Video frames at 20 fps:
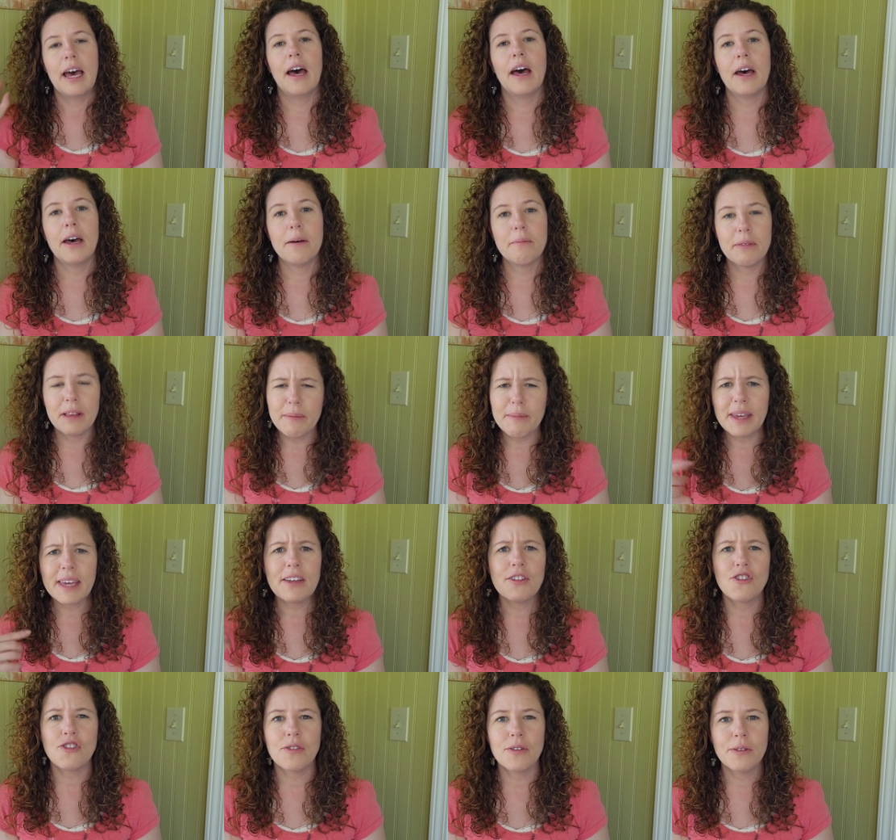Um, let me
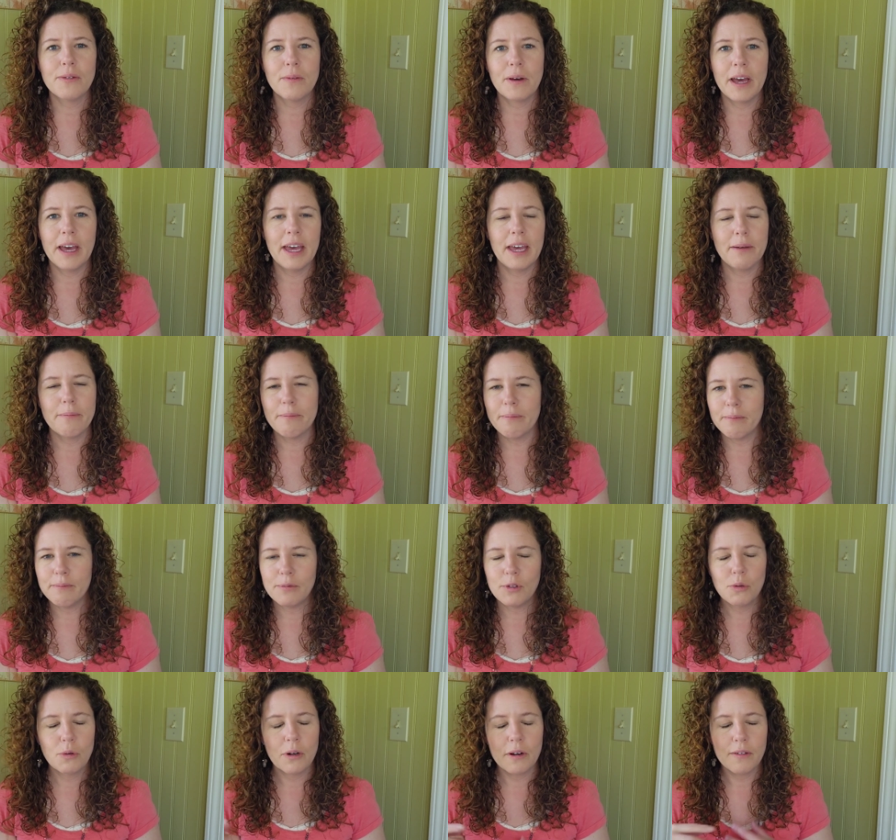get you a
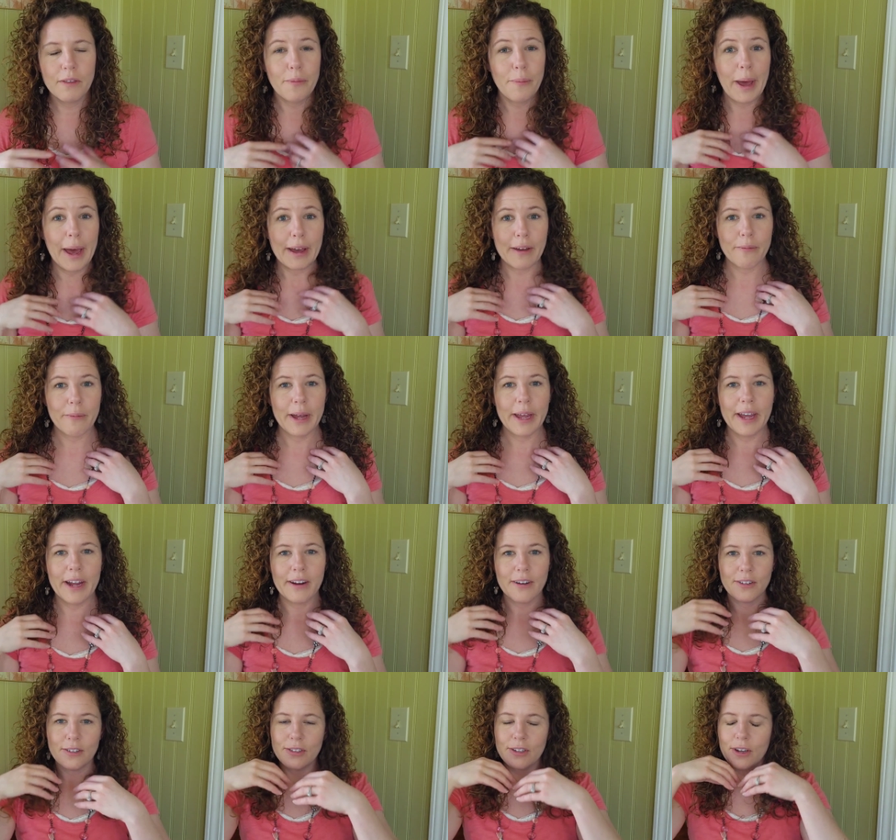tour of the back of my
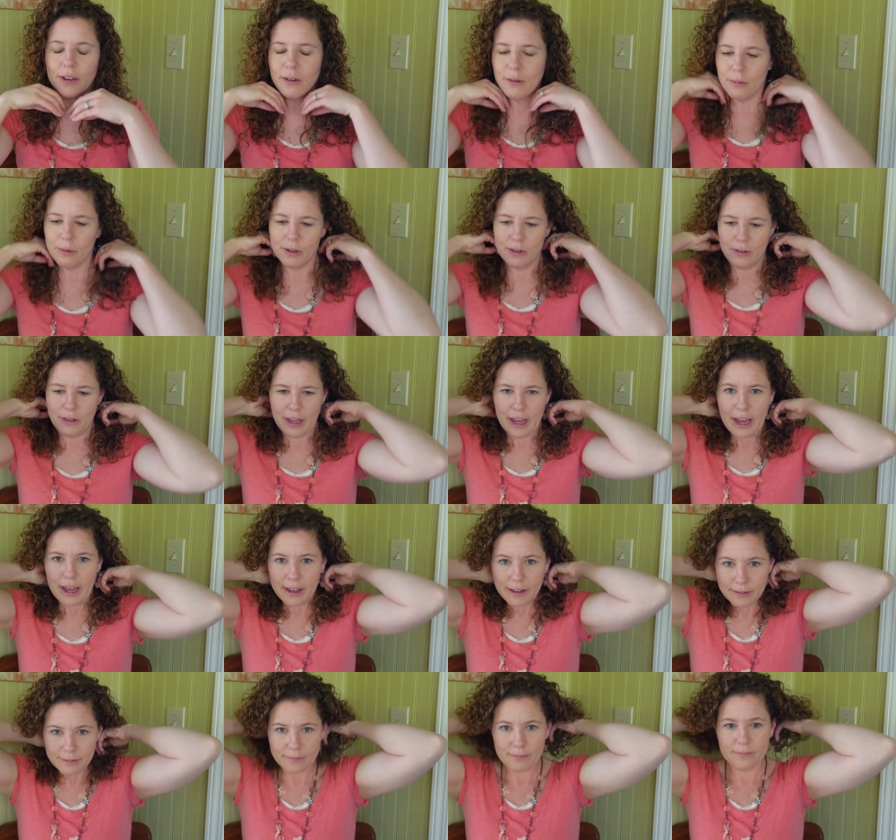hair. So we'll do that.